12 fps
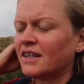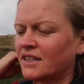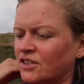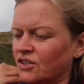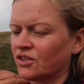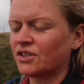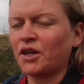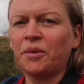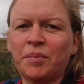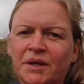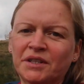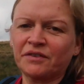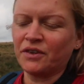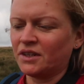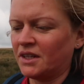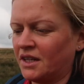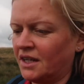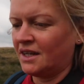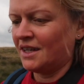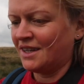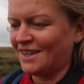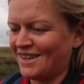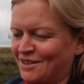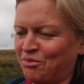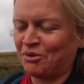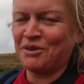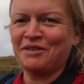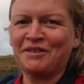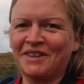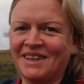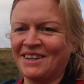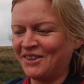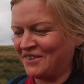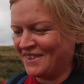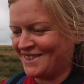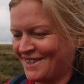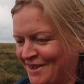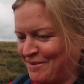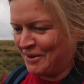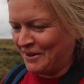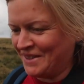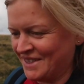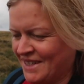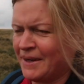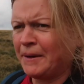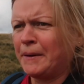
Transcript: and it's just so peaceful. It's wonderful. I love it so much.